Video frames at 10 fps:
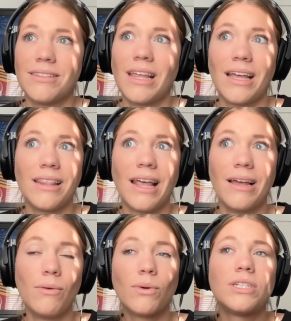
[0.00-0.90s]
that
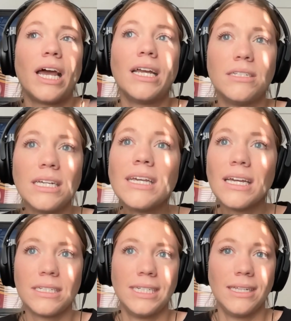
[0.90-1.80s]
it will take to
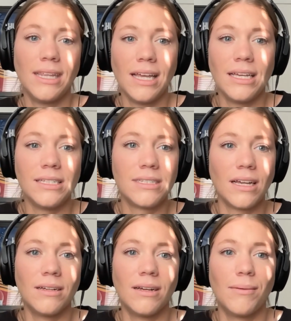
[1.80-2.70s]
get to these
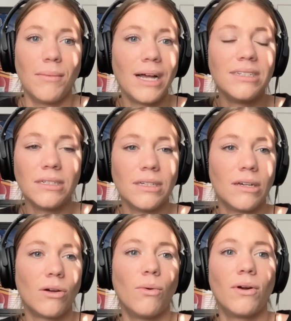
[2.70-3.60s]

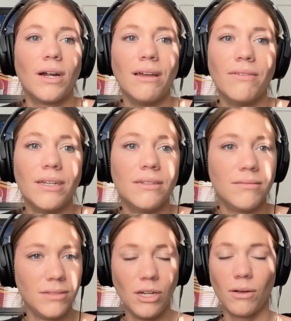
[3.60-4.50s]
idyllic, or even,